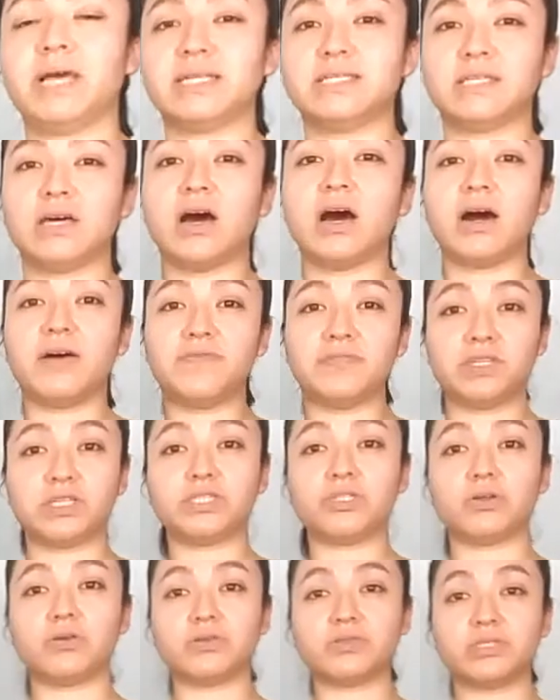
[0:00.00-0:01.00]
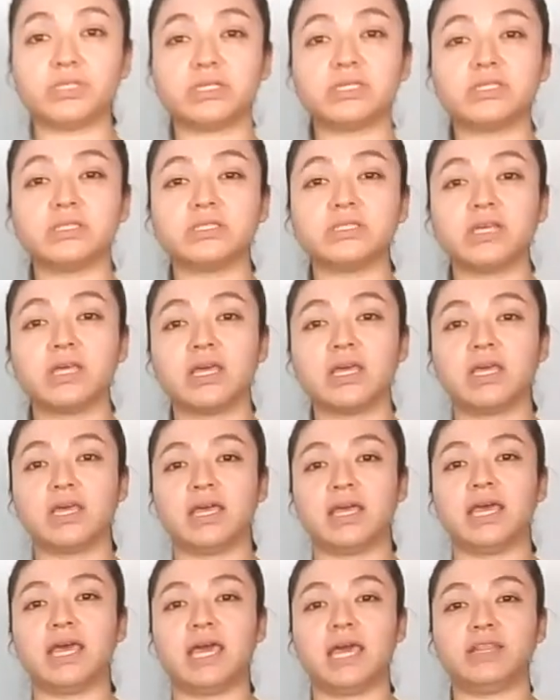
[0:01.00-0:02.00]
that's off the shoulders,
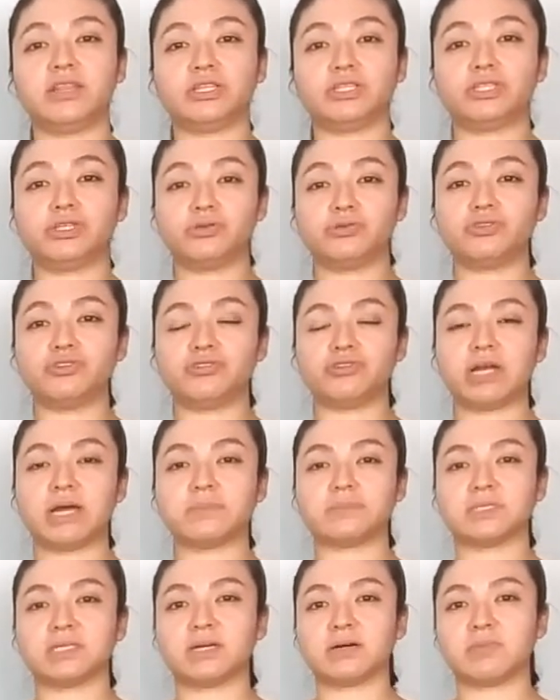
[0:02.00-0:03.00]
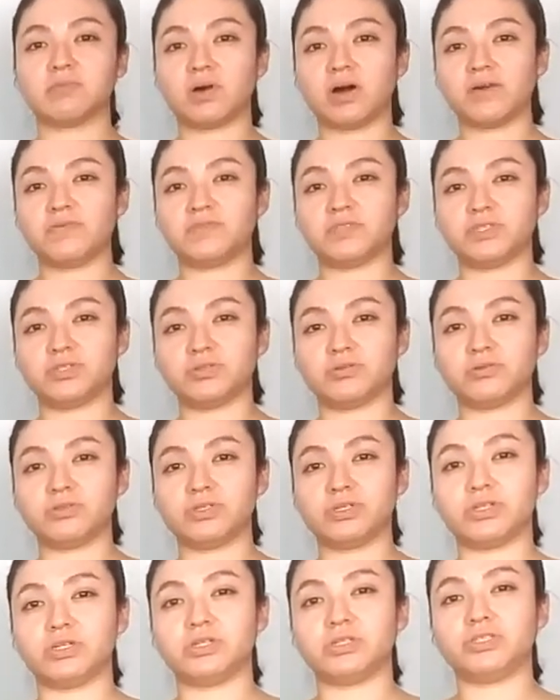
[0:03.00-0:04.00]
and the two straps come off the
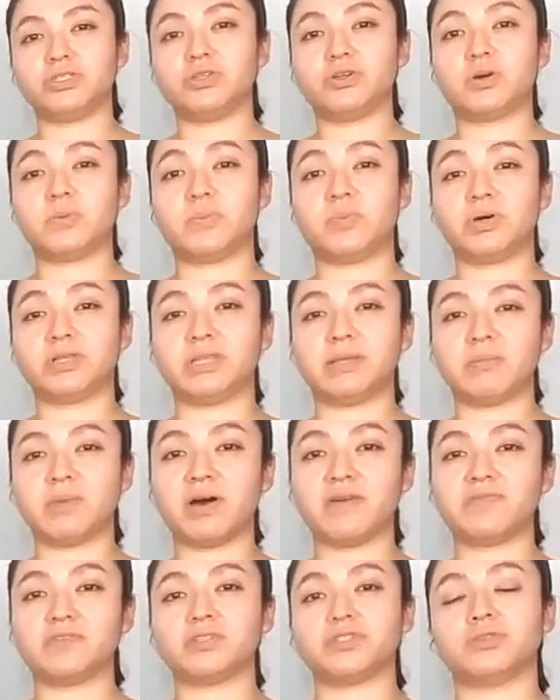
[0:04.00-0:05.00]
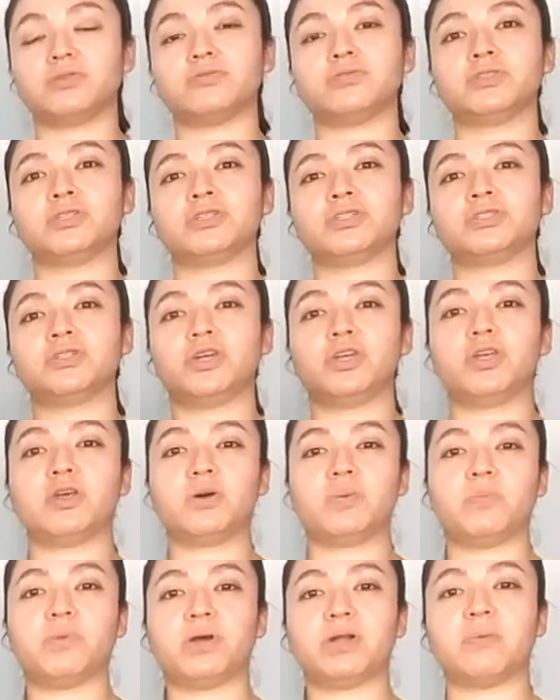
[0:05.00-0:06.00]
shoulders. You could put them off the shoulders, or you
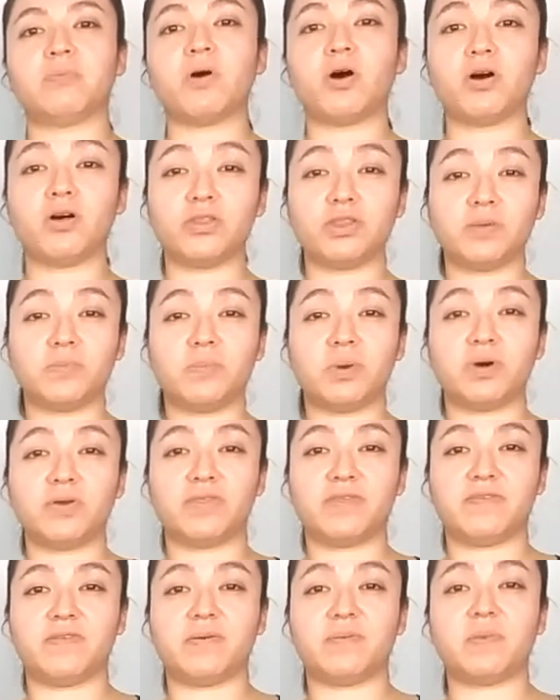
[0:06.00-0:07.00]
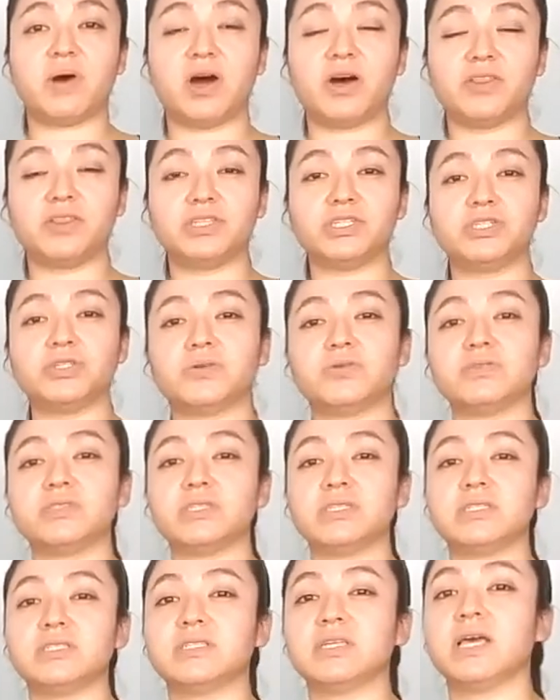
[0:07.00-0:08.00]
could put them, the both of them on the
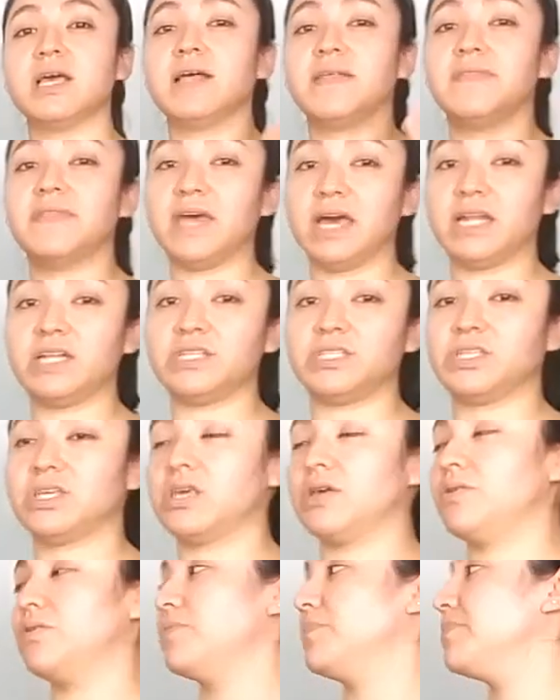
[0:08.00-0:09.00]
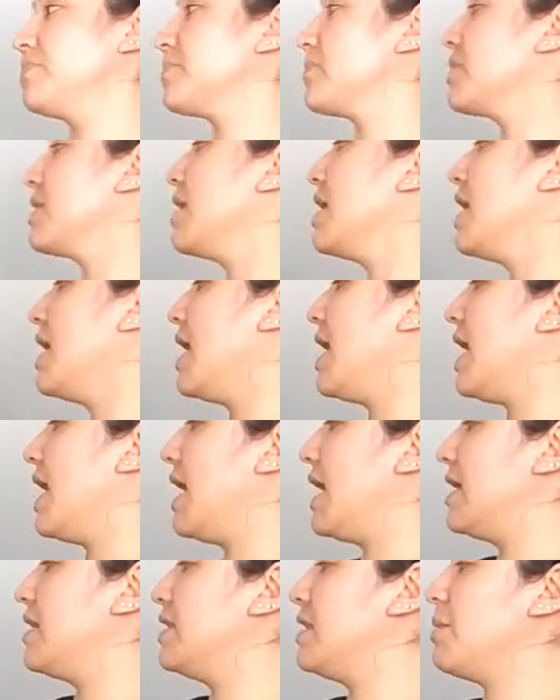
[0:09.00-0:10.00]
shoulders. That is cute.
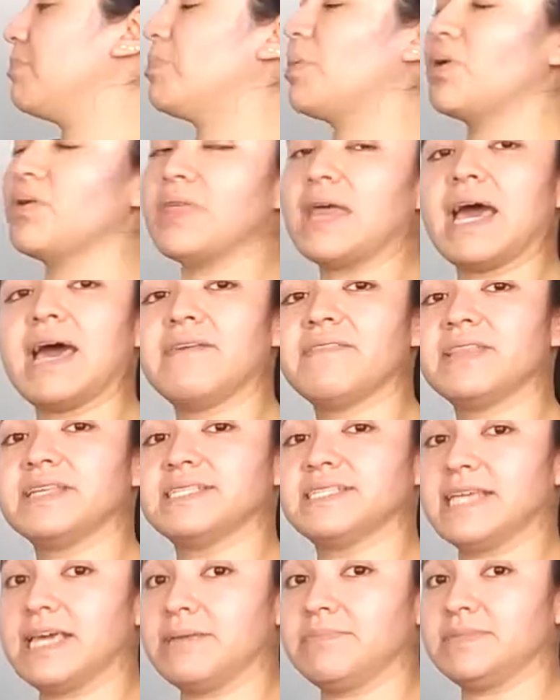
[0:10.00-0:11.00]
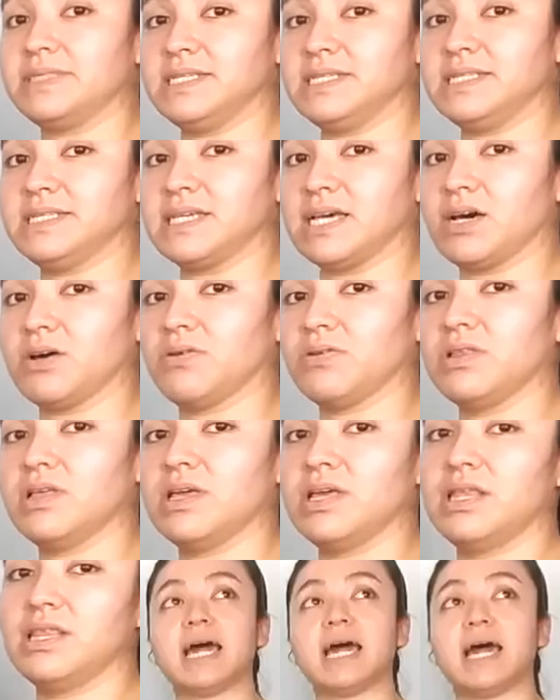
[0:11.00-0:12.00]
And they both have the same detail.
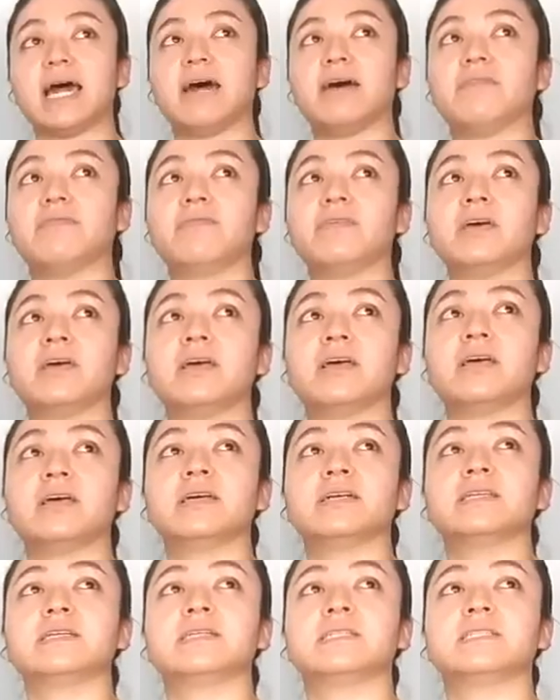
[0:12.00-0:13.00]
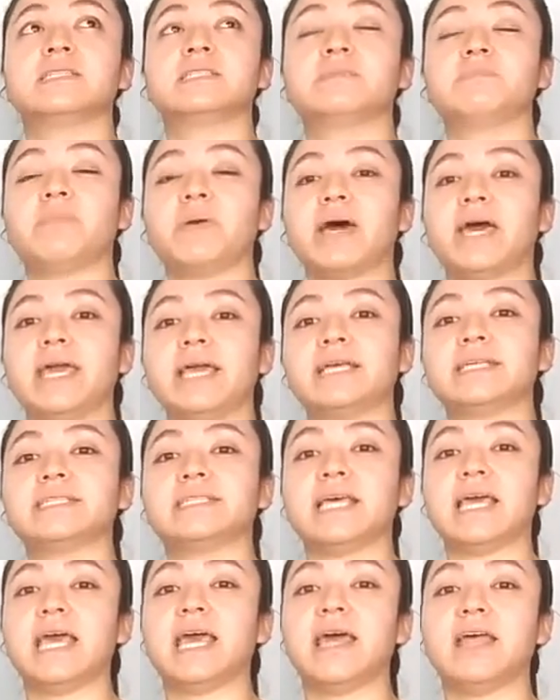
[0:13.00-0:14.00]
Have
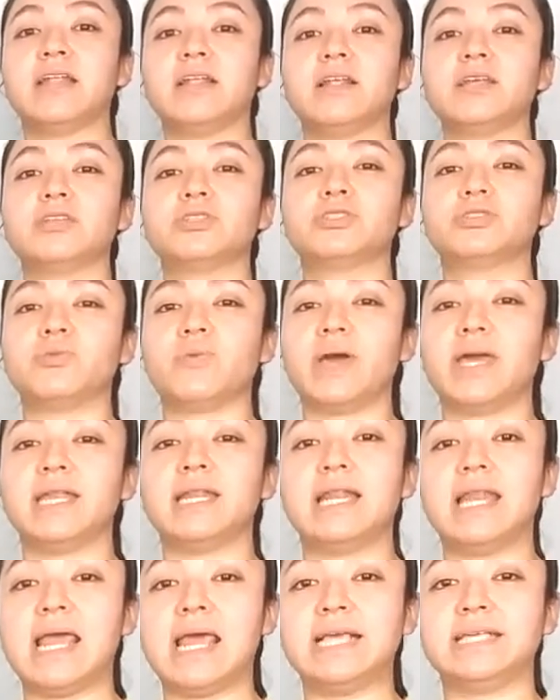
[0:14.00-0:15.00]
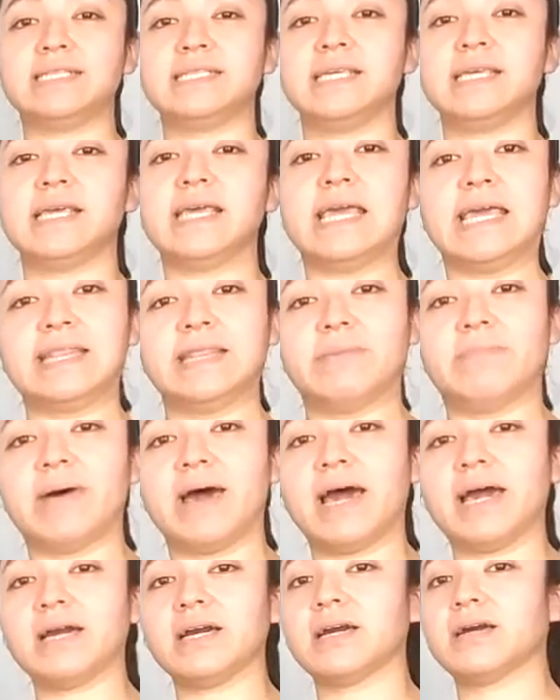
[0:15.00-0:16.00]
spikes and suede lacing in the
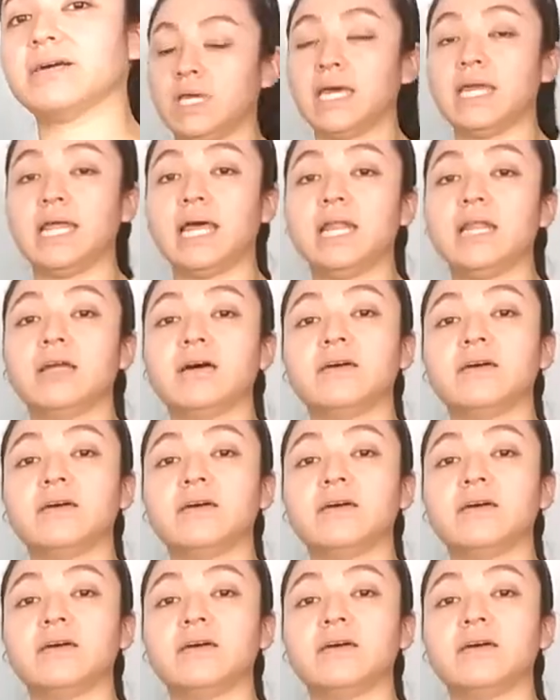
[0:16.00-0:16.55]
back, and I